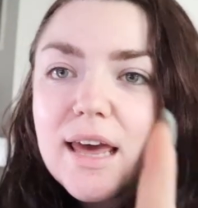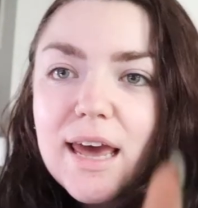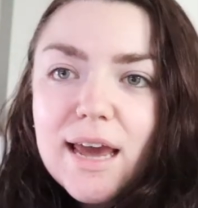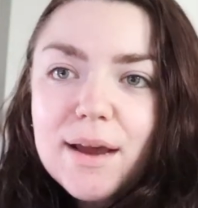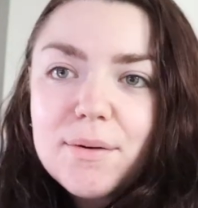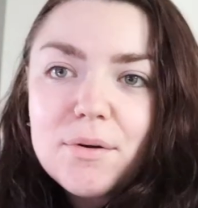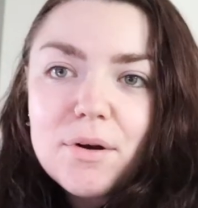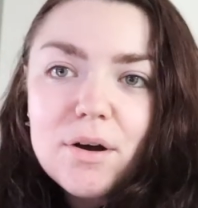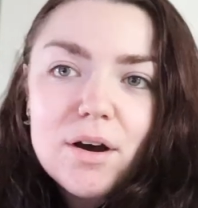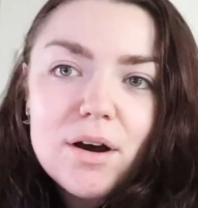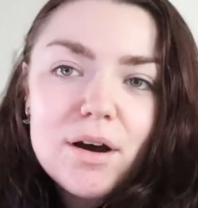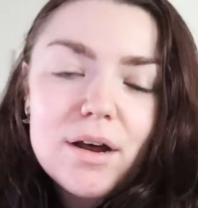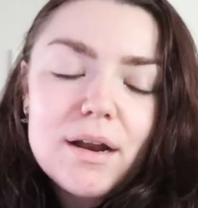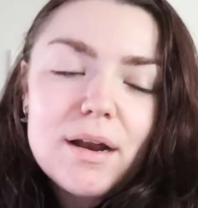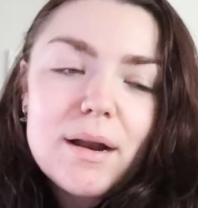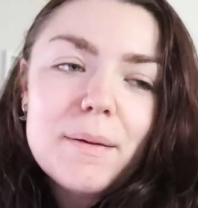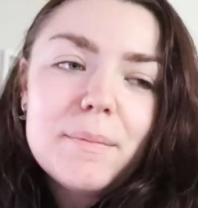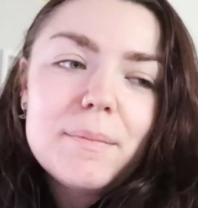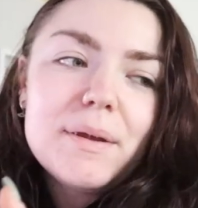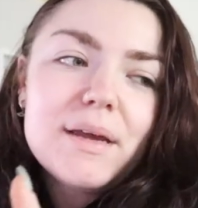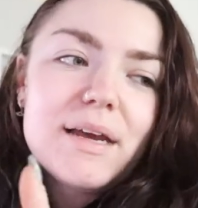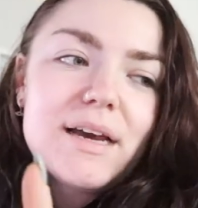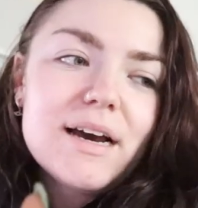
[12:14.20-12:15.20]
camera
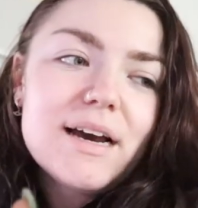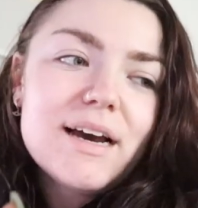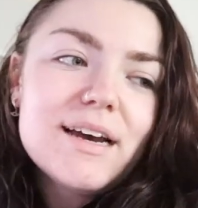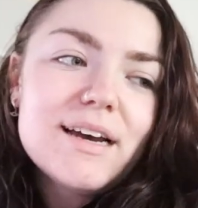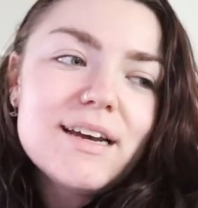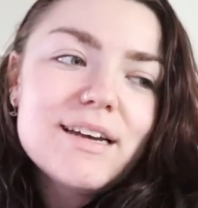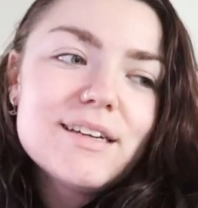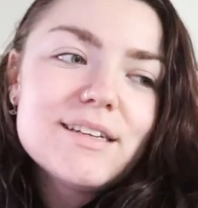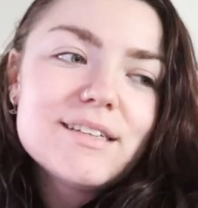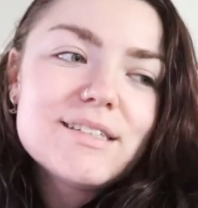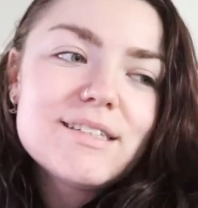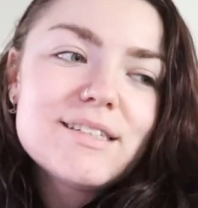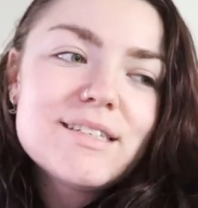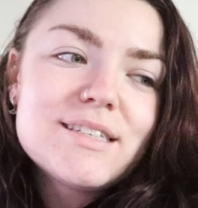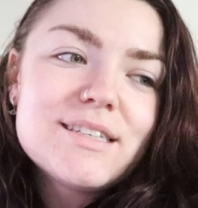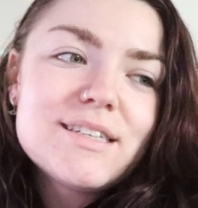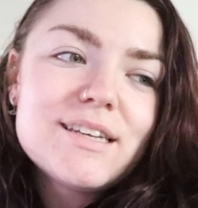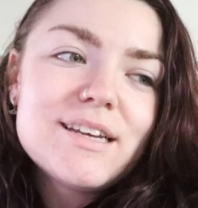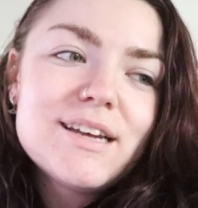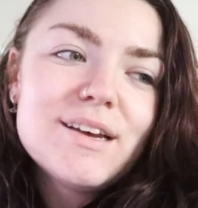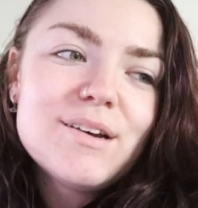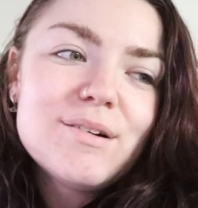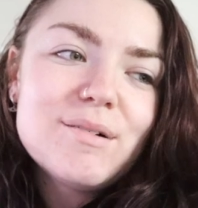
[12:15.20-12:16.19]
on
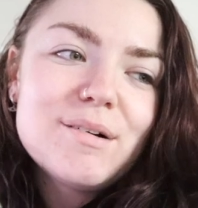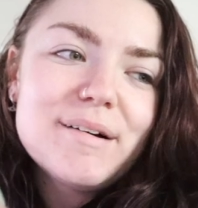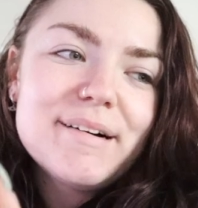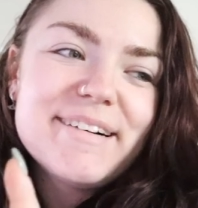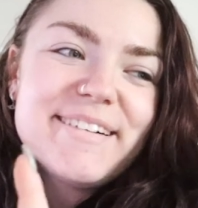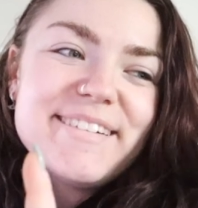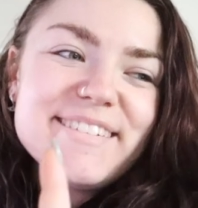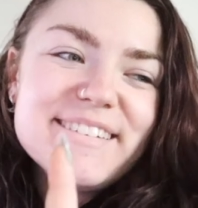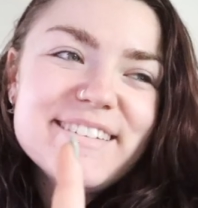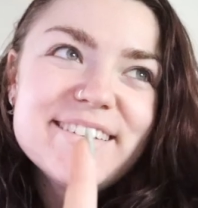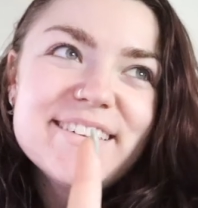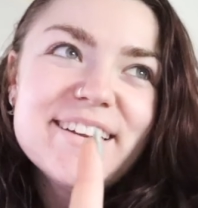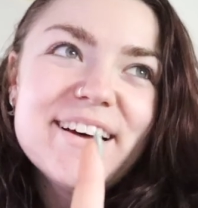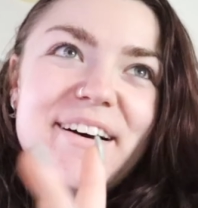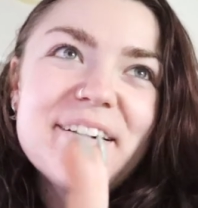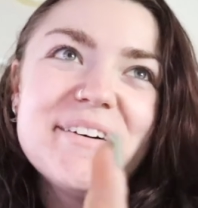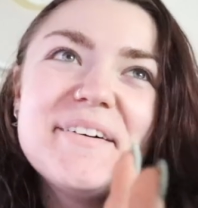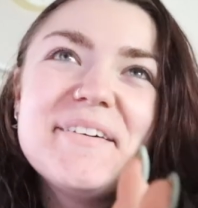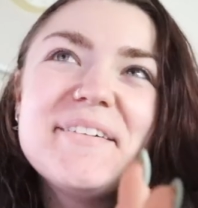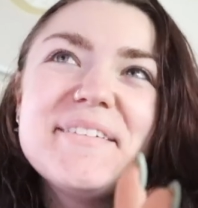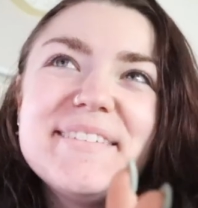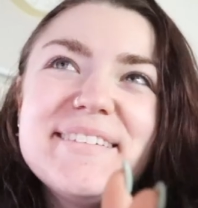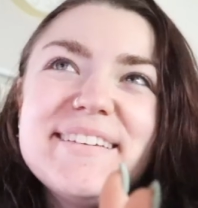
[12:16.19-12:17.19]
because, well, not
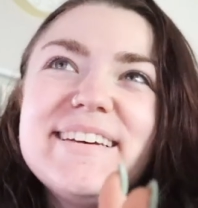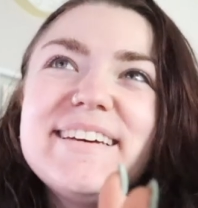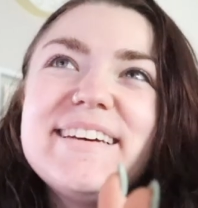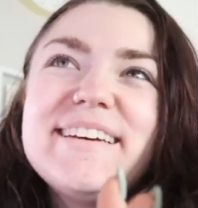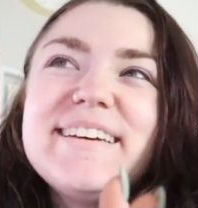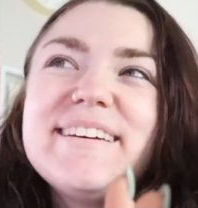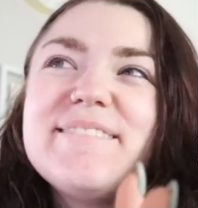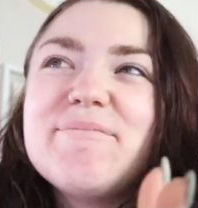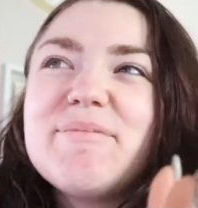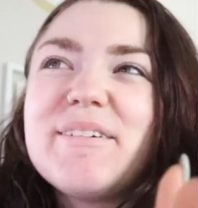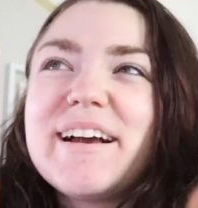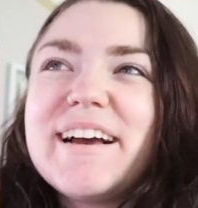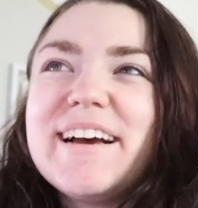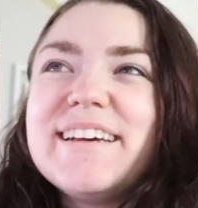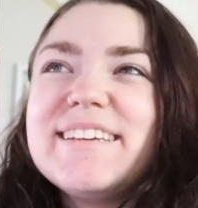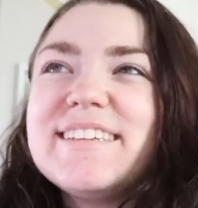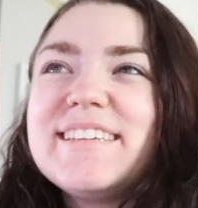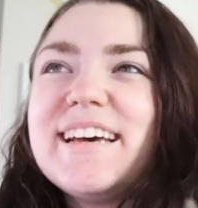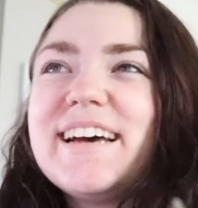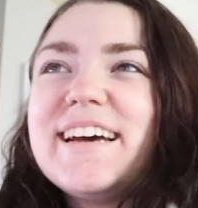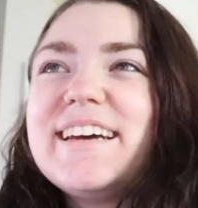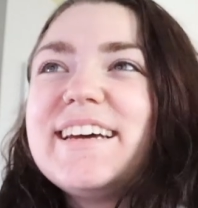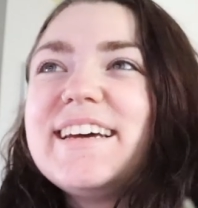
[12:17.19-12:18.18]
only
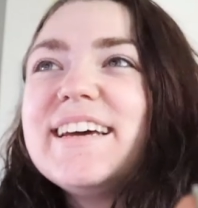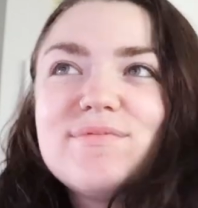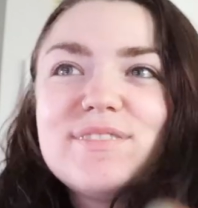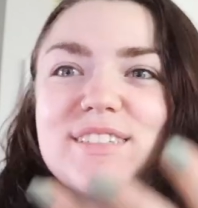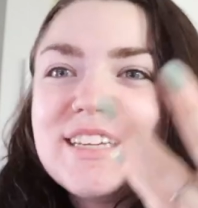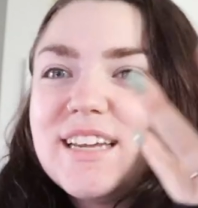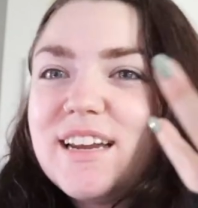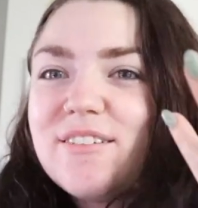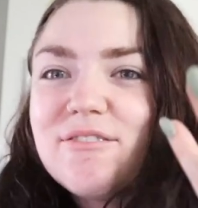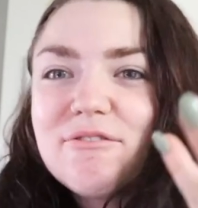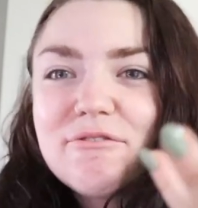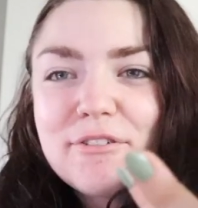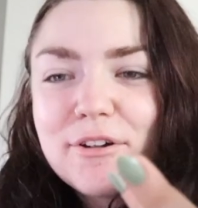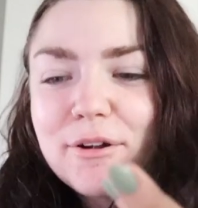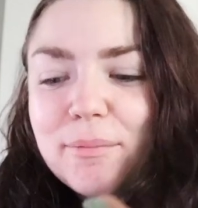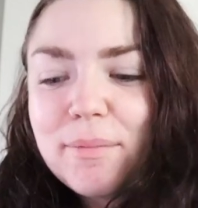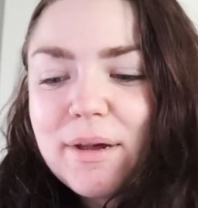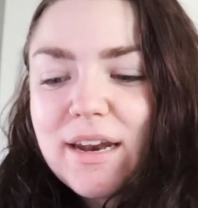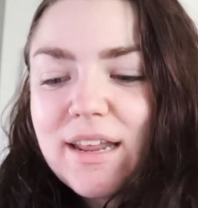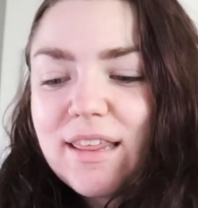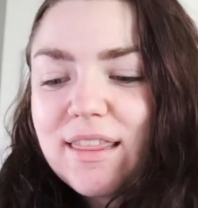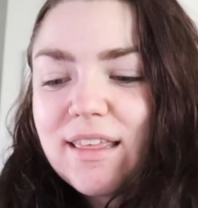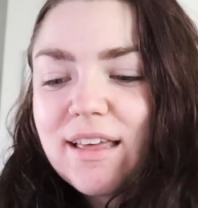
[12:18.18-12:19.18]
because I didn't film
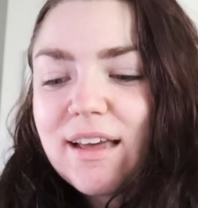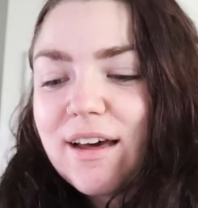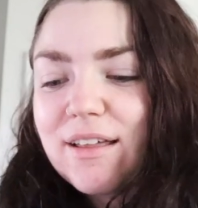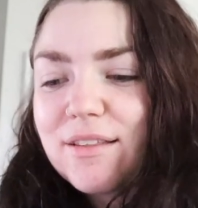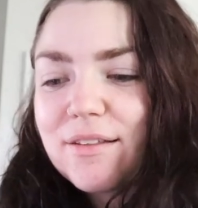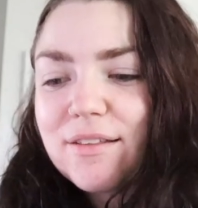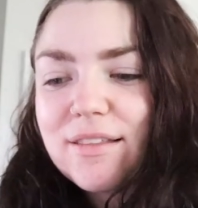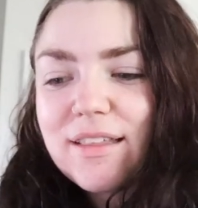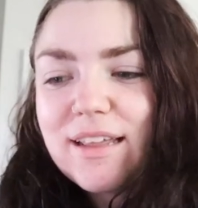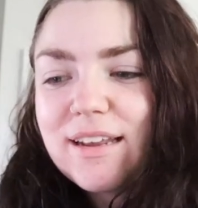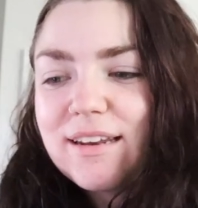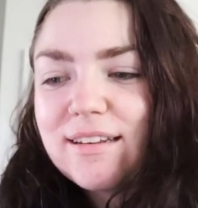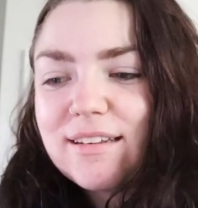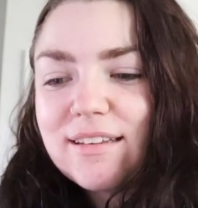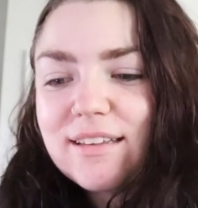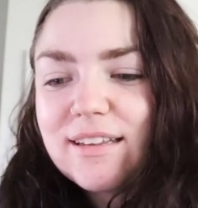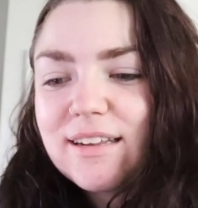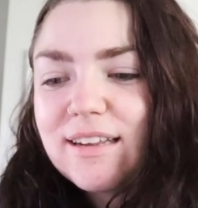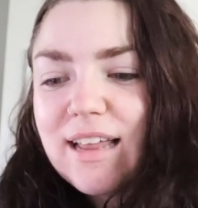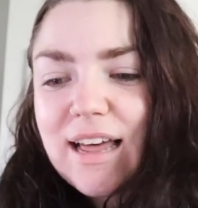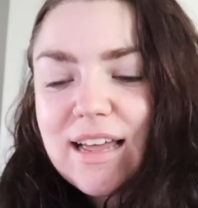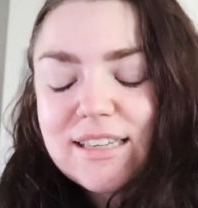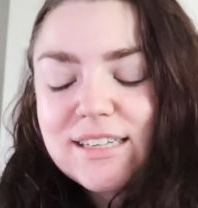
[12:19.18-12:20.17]
anything other than
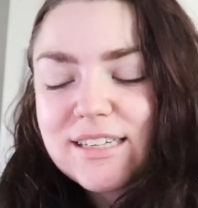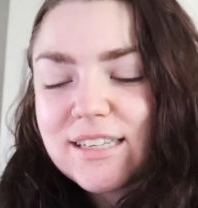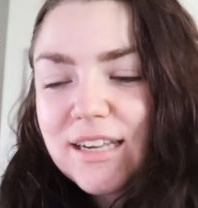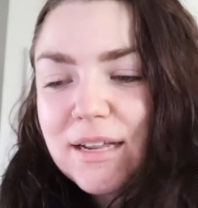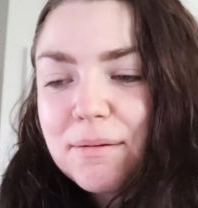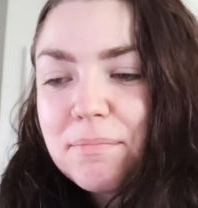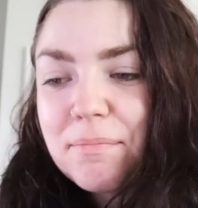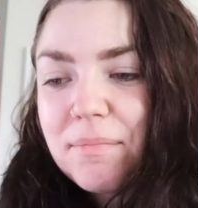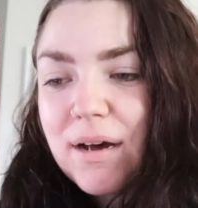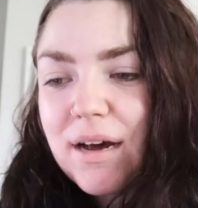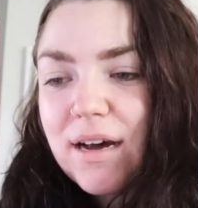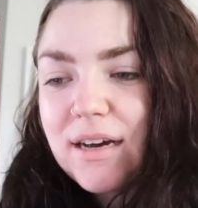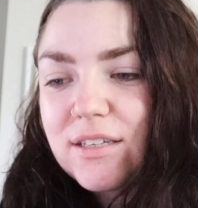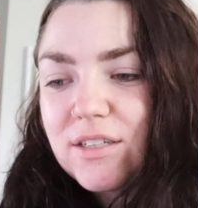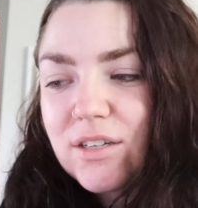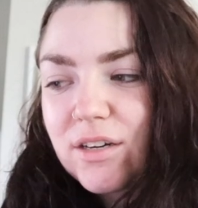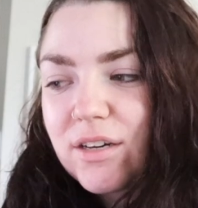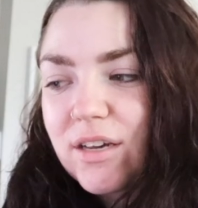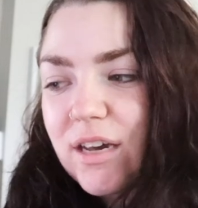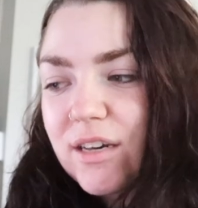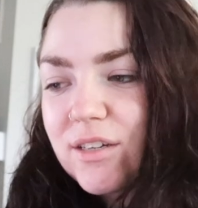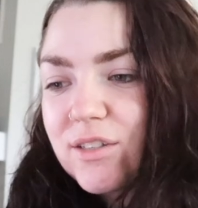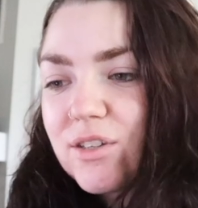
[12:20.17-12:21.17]
the last clip I
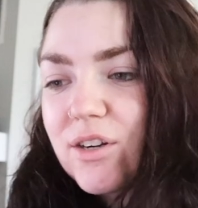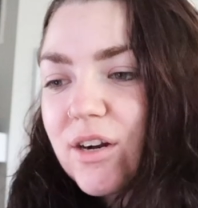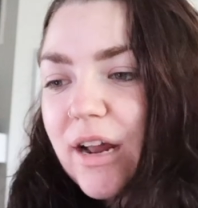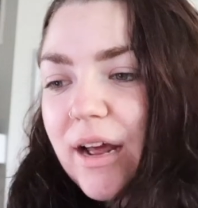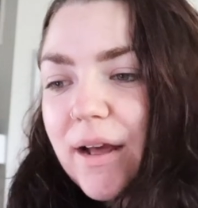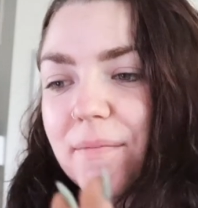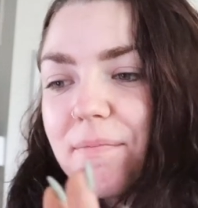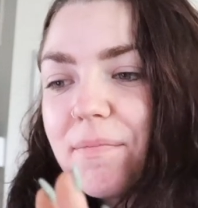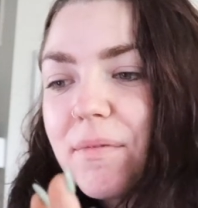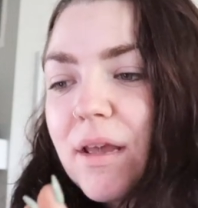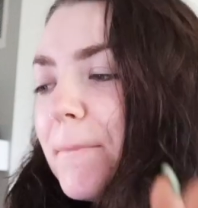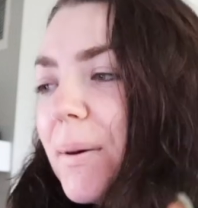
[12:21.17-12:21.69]
took yesterday,